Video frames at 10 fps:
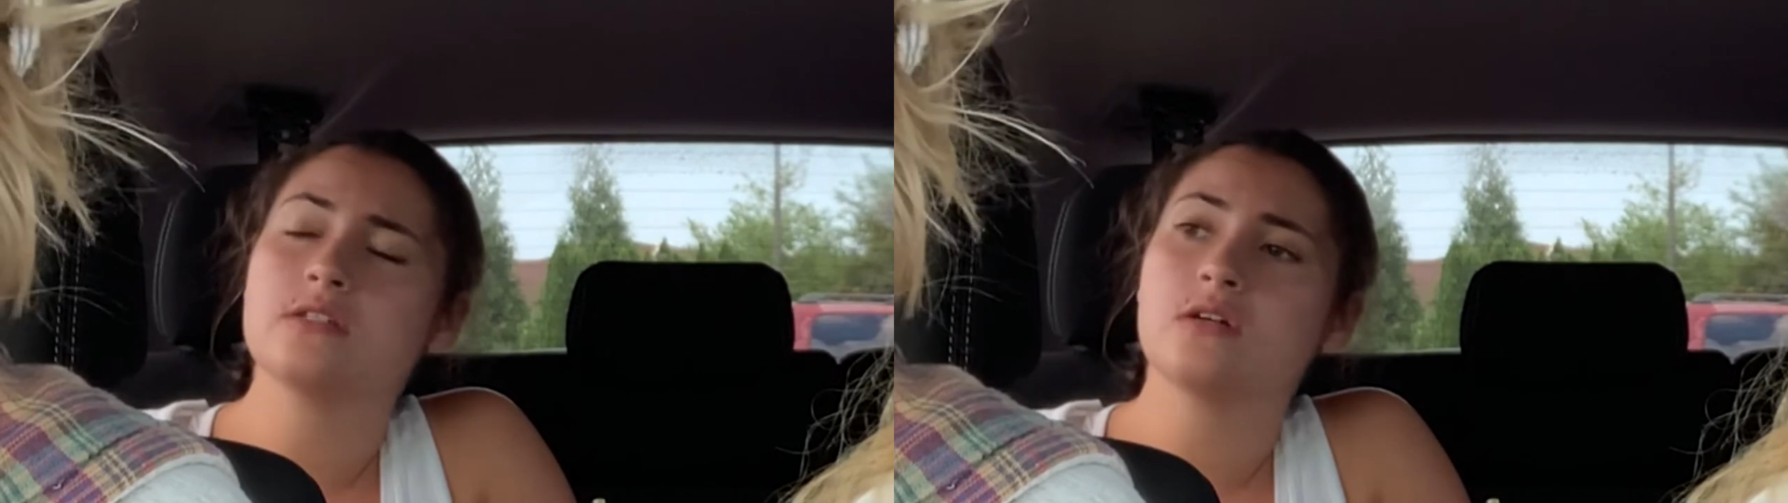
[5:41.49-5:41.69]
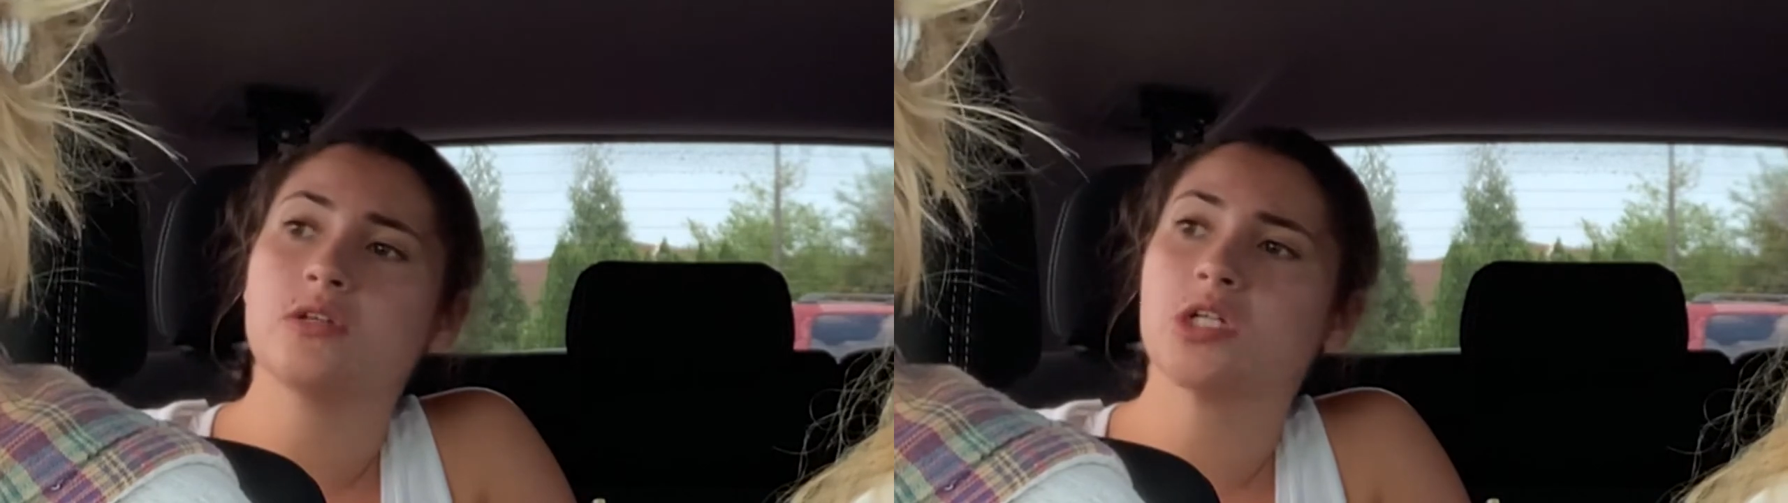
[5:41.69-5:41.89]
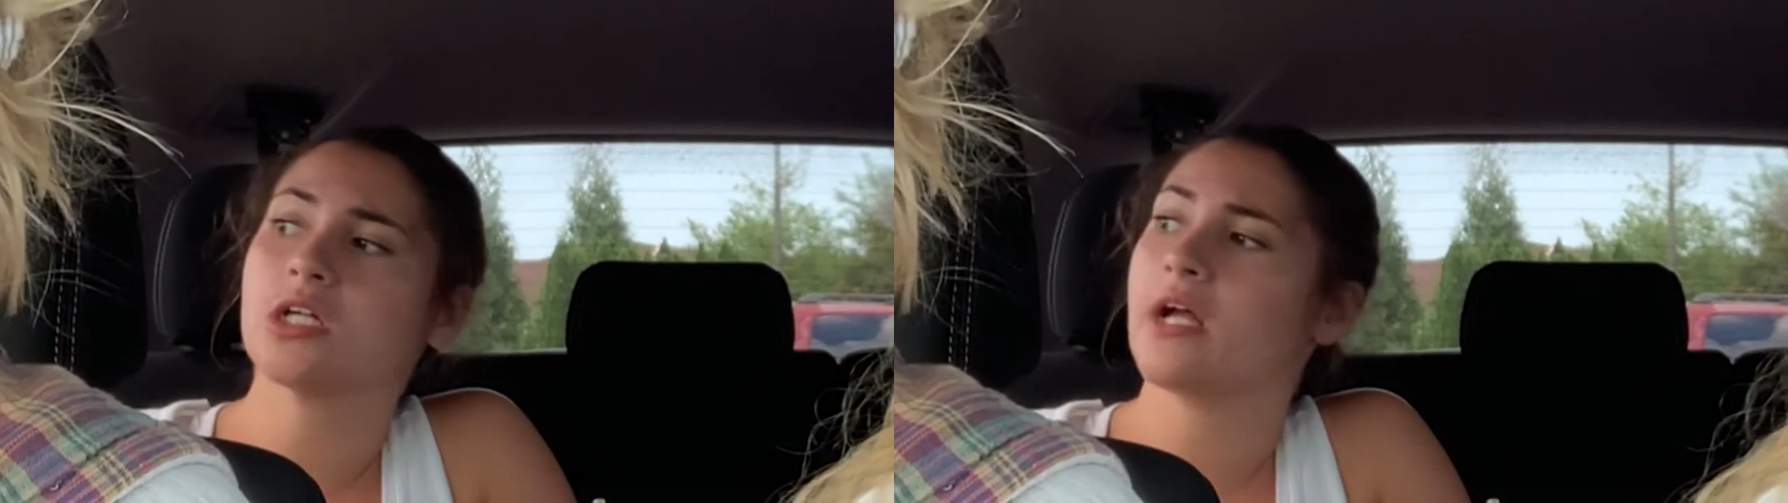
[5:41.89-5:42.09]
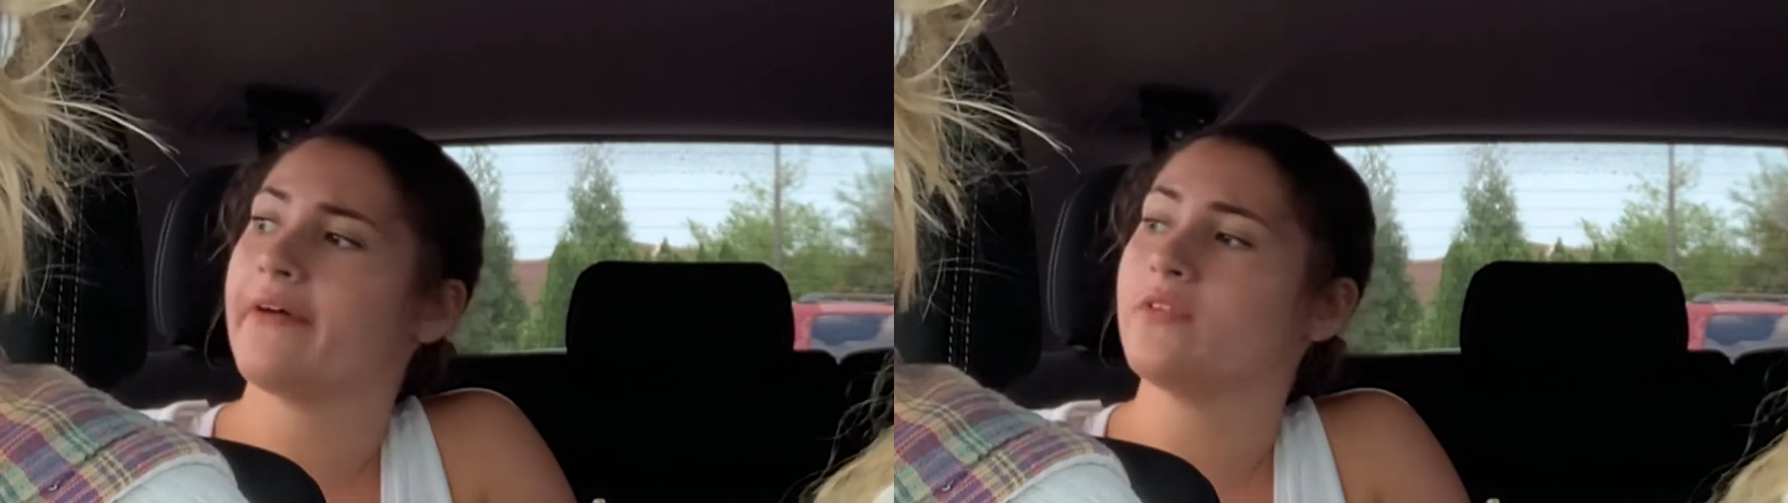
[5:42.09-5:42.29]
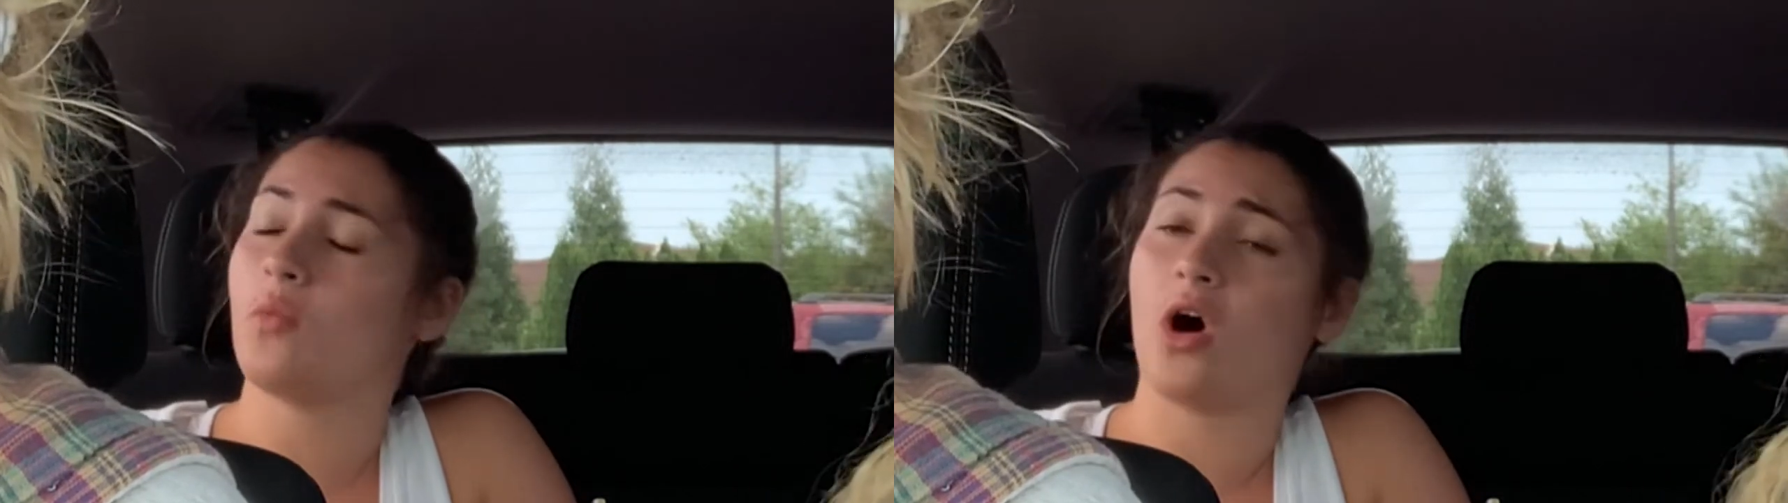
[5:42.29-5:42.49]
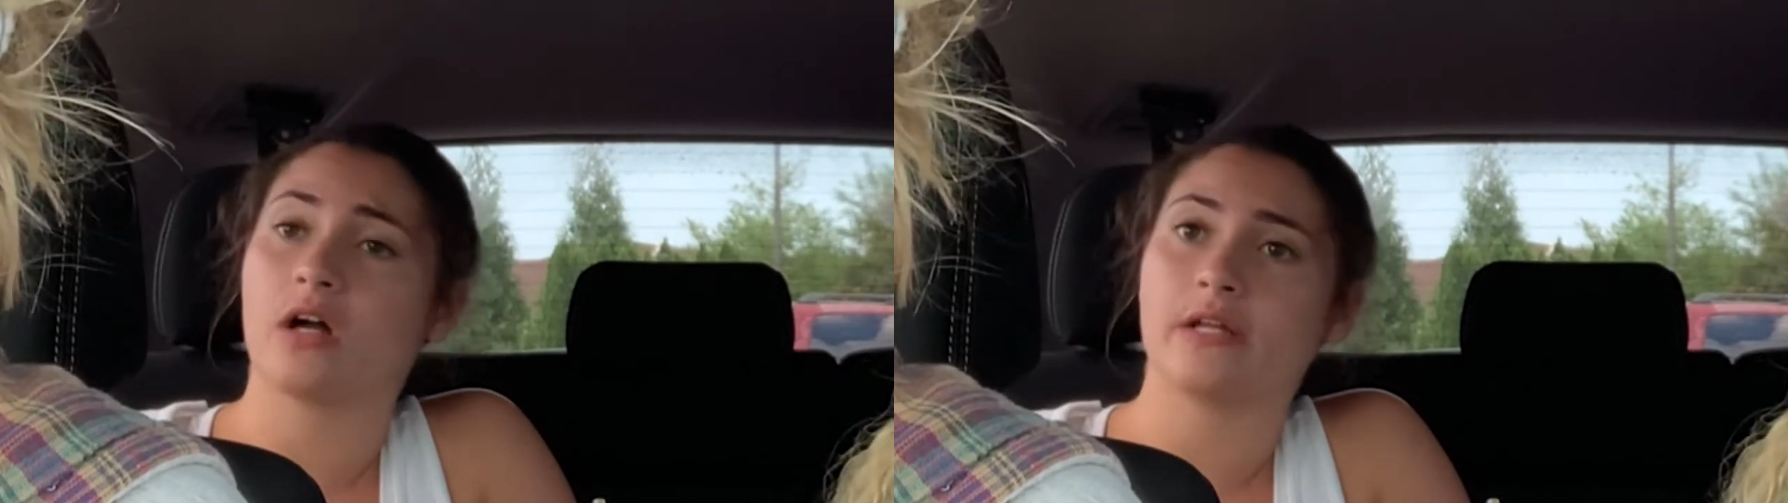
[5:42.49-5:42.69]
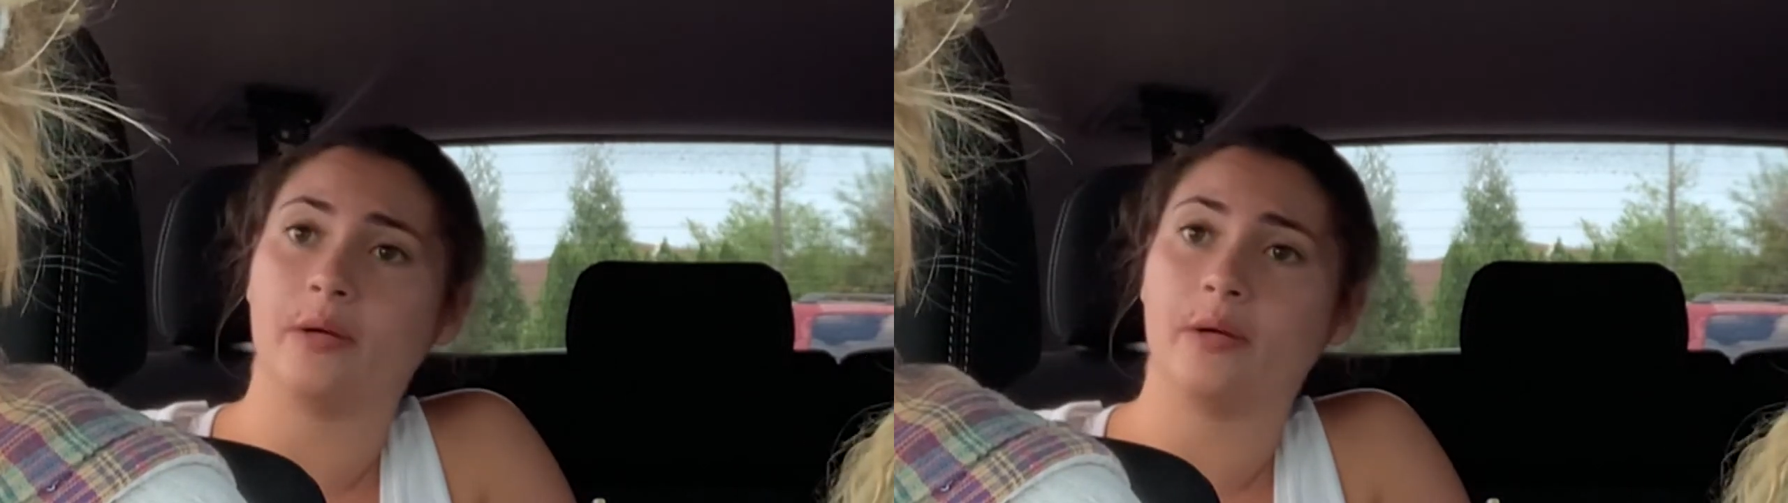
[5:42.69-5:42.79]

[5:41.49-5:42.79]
So you're gonna have to walk